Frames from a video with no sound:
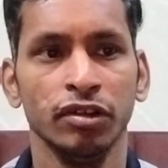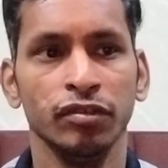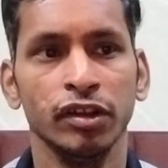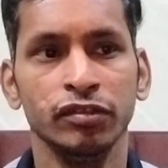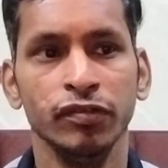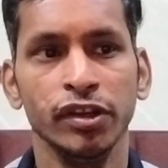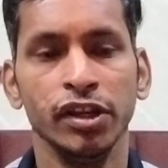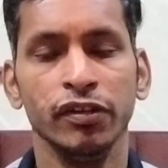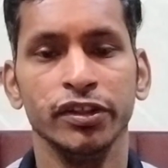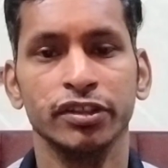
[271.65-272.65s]
First,
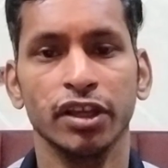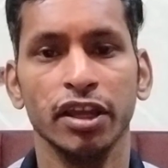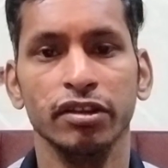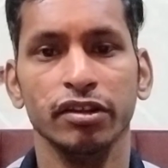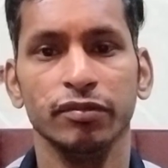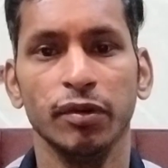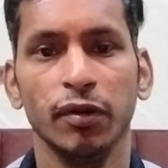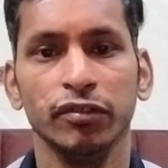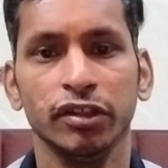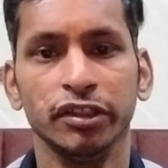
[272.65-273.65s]
we discuss
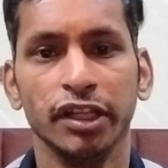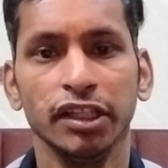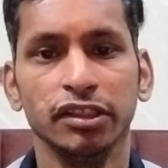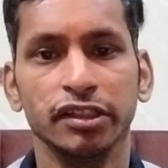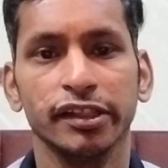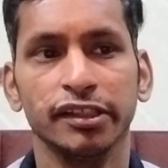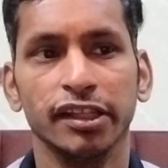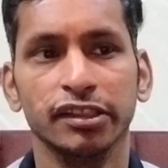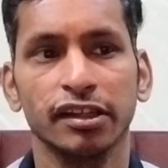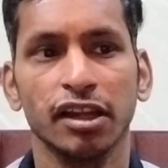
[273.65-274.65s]
about the test
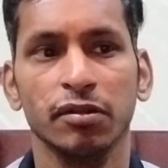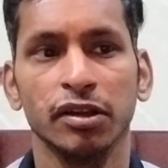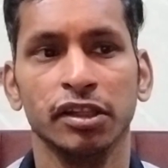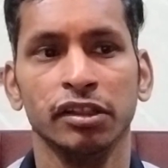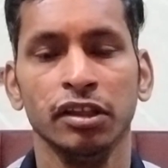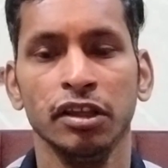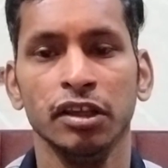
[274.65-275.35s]
retest reliability.